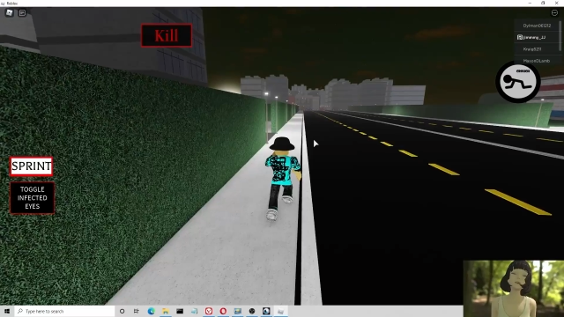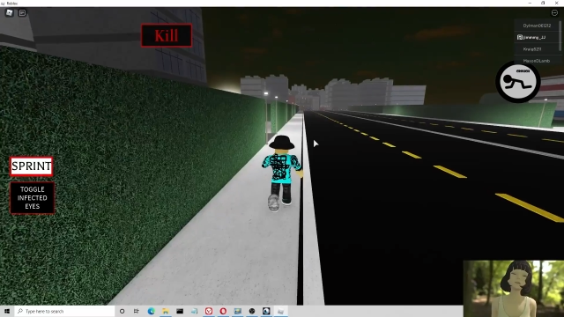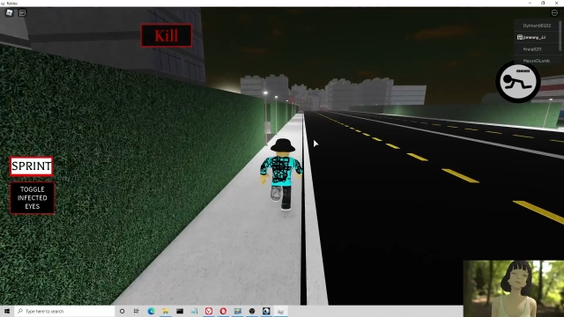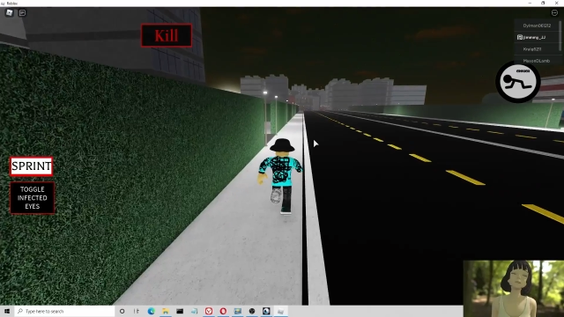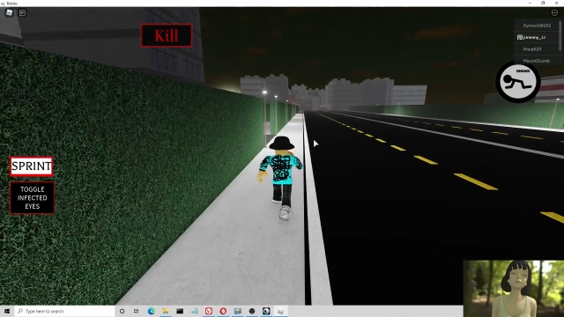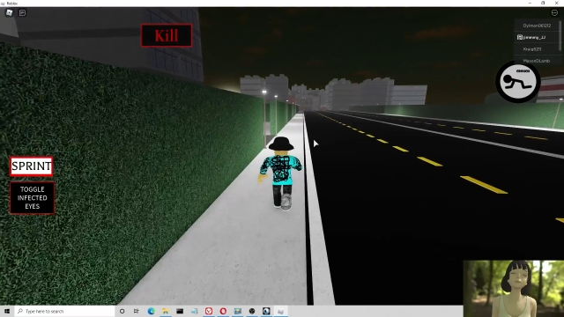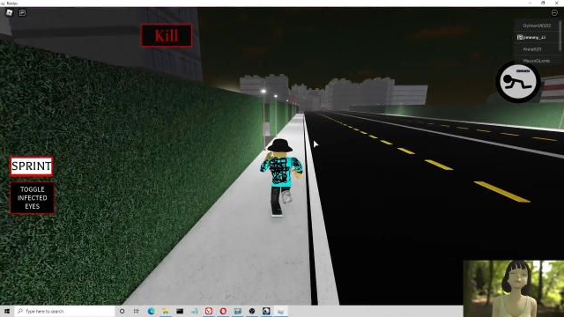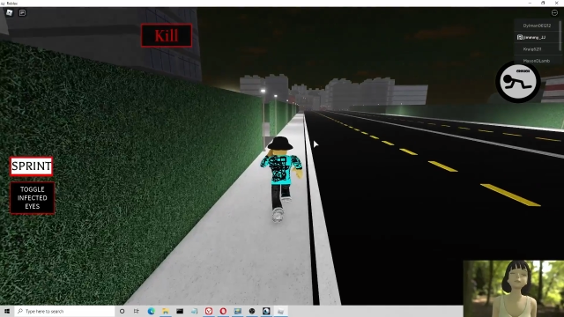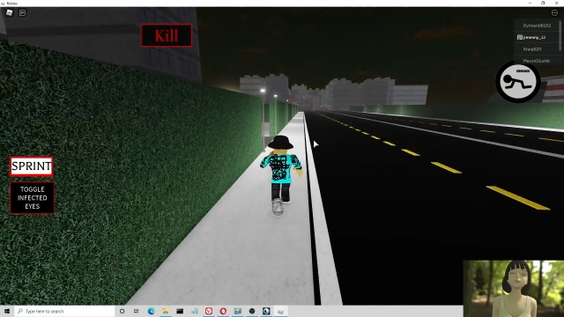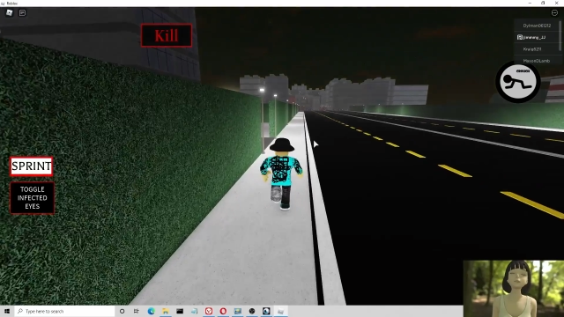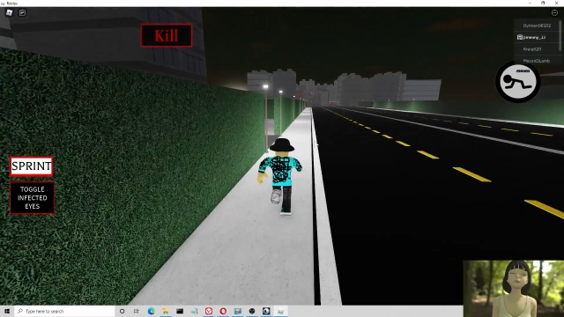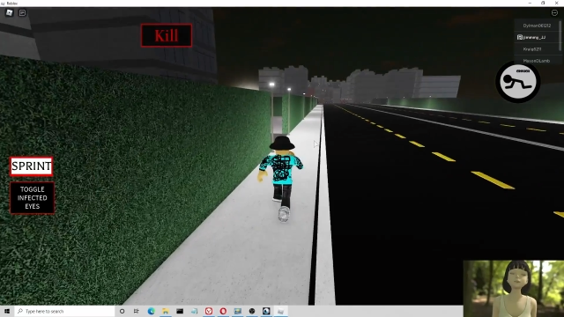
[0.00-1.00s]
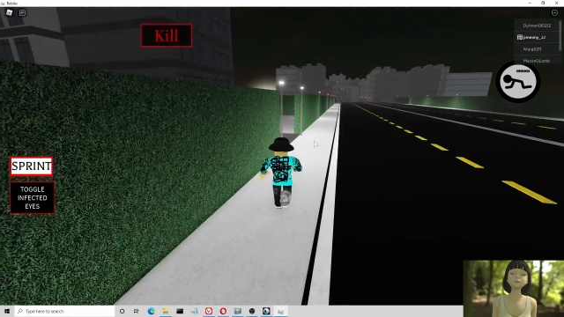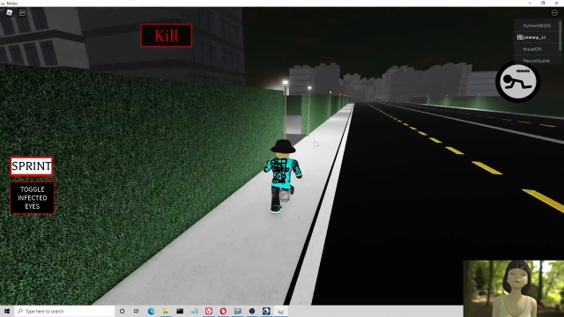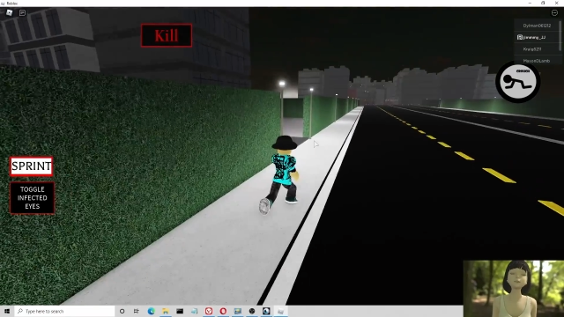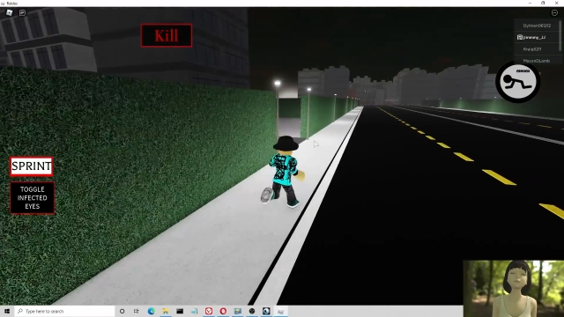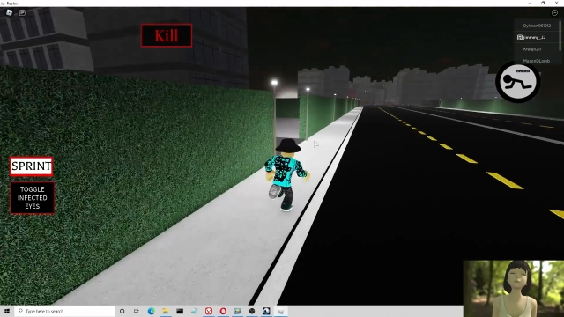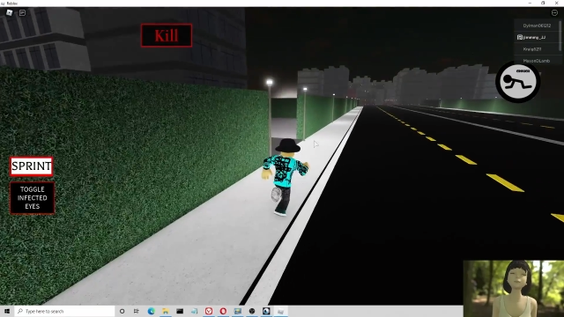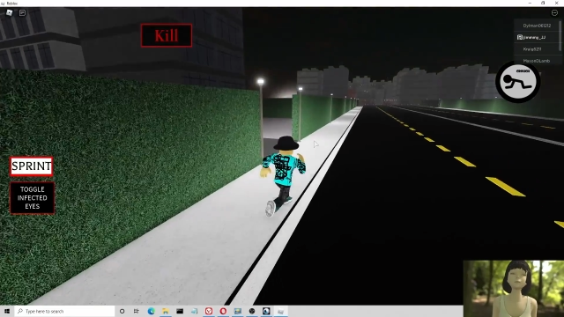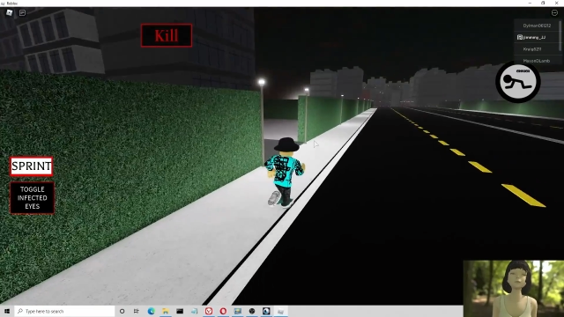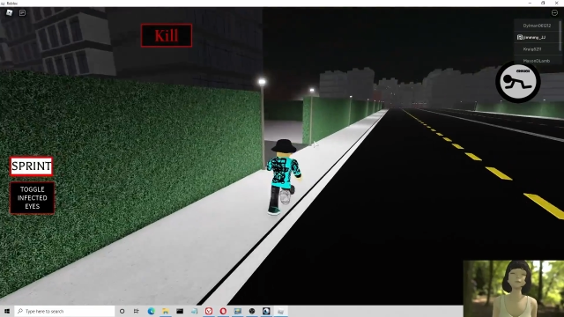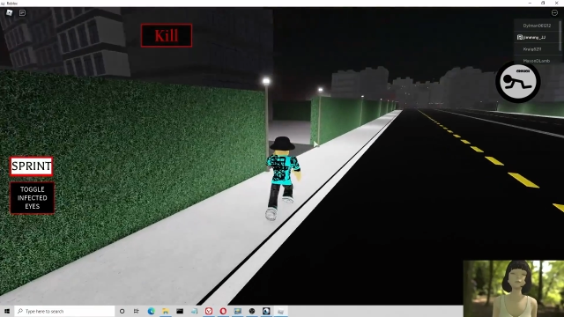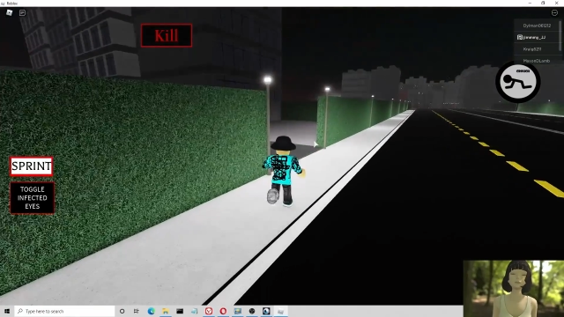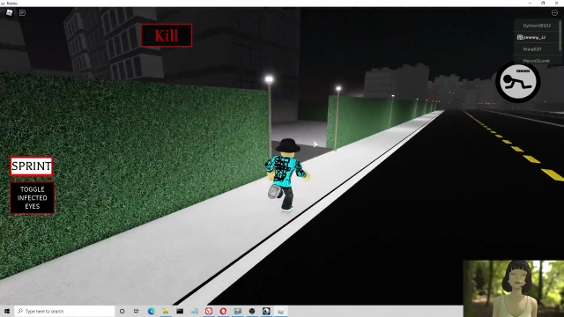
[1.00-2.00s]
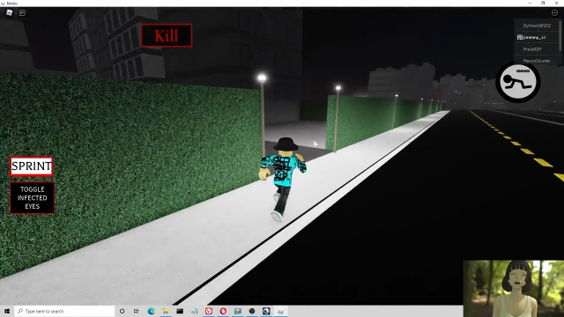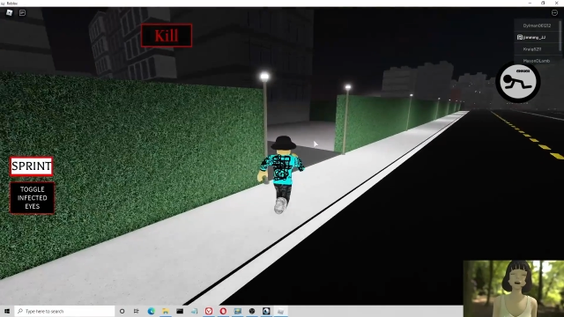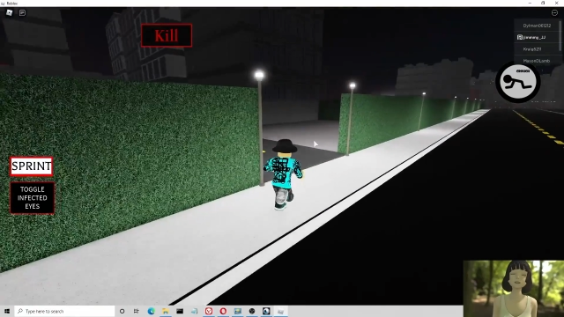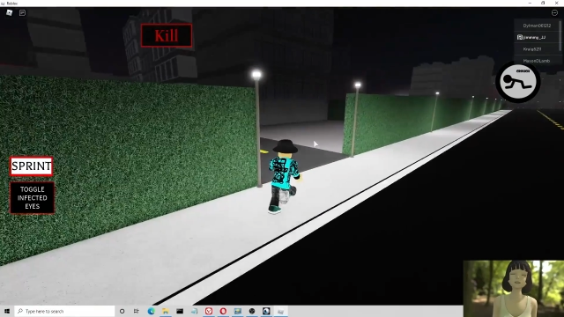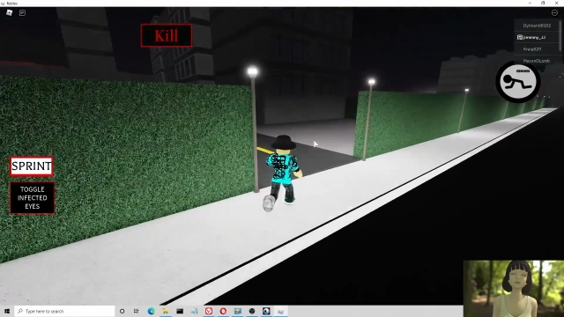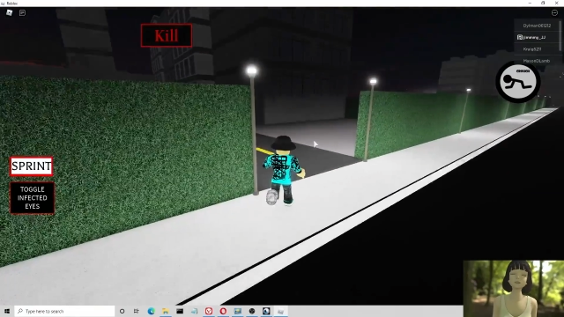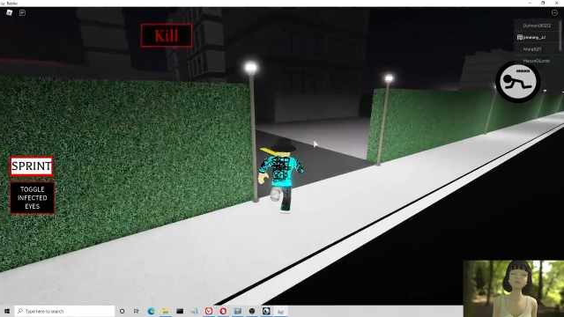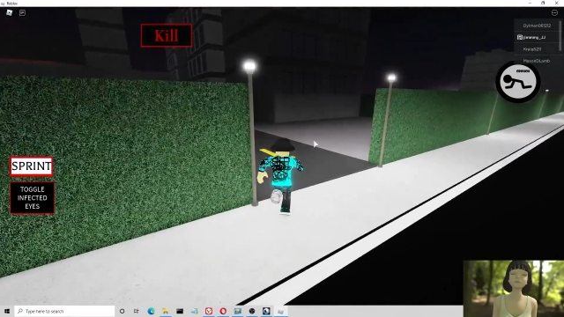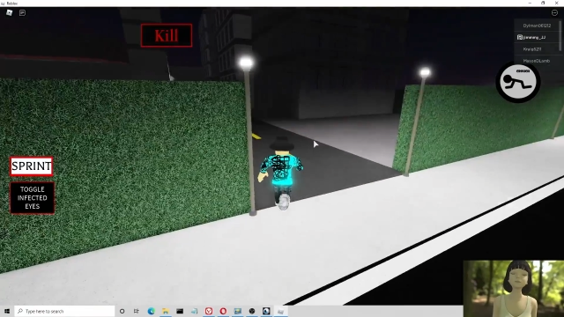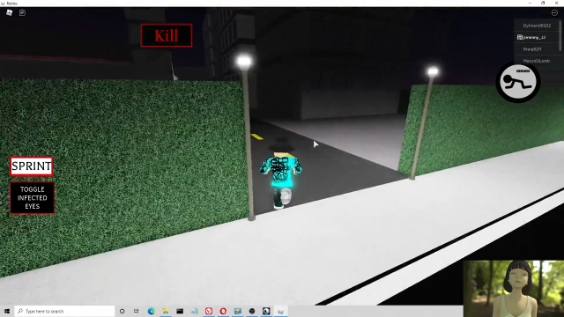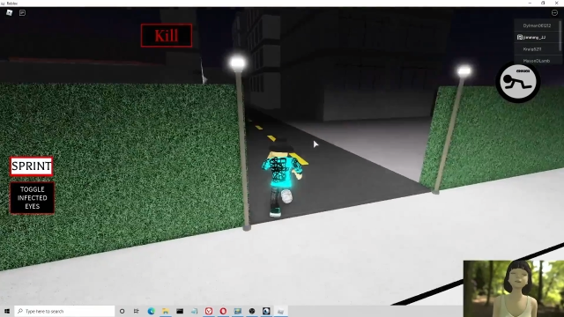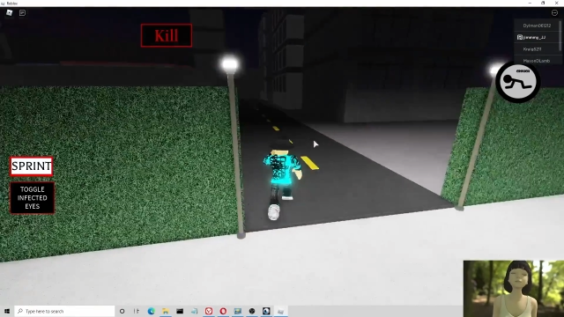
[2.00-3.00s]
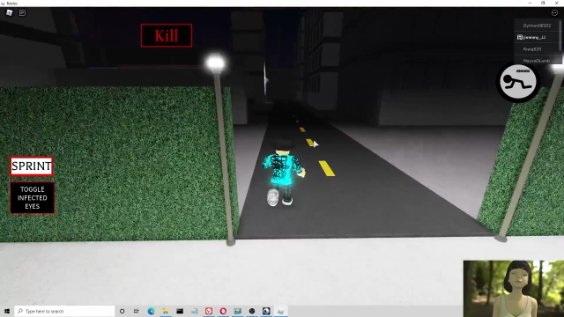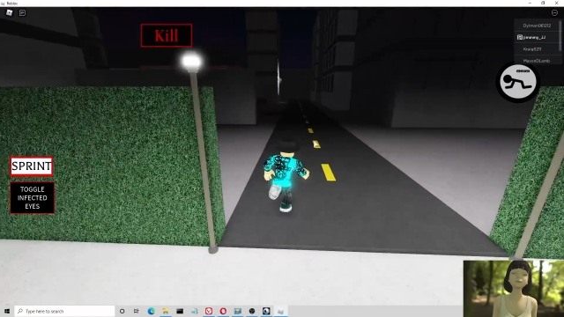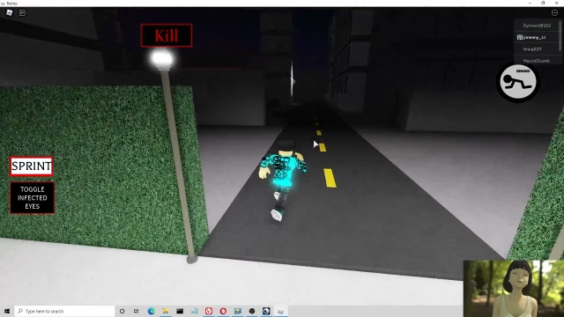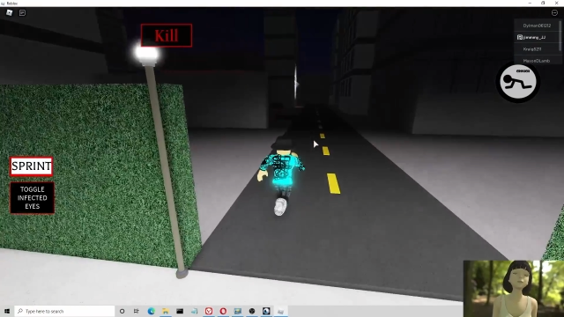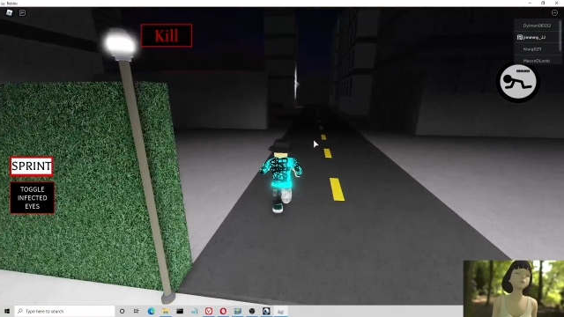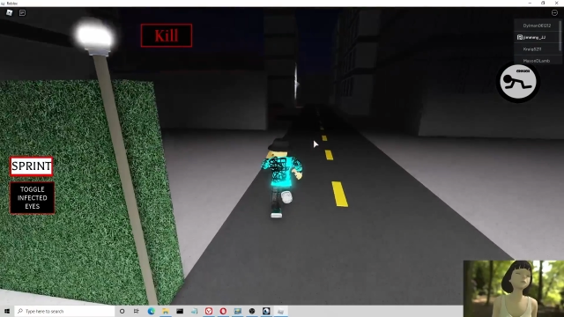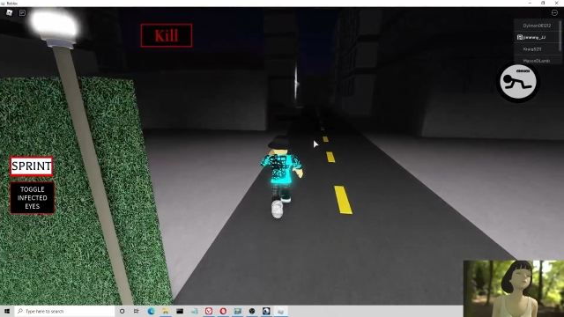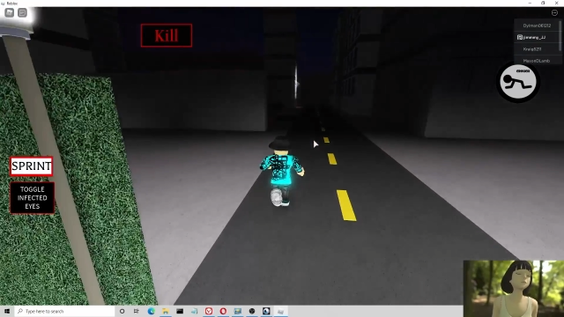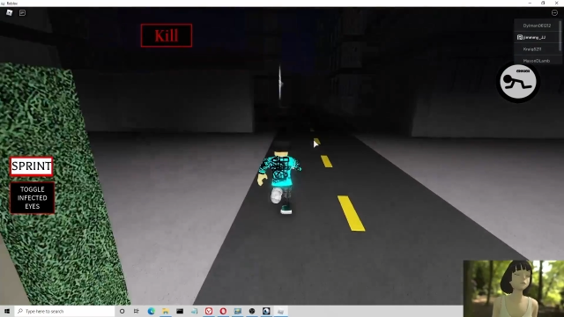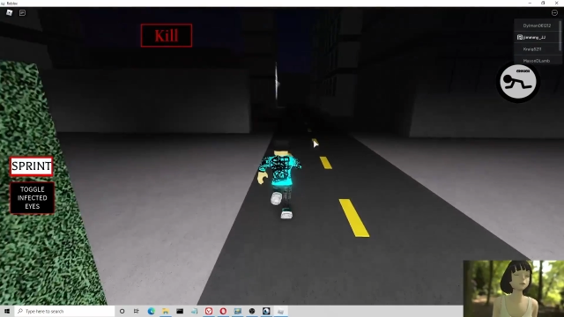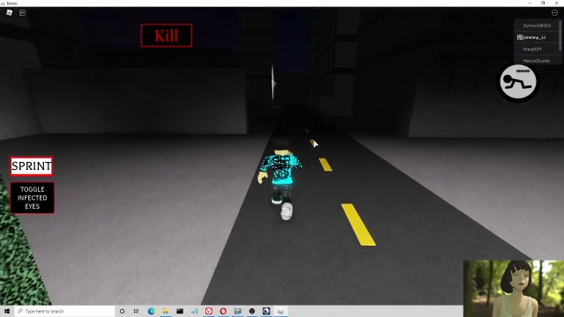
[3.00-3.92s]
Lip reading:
No face is visible, so there are no lips to read.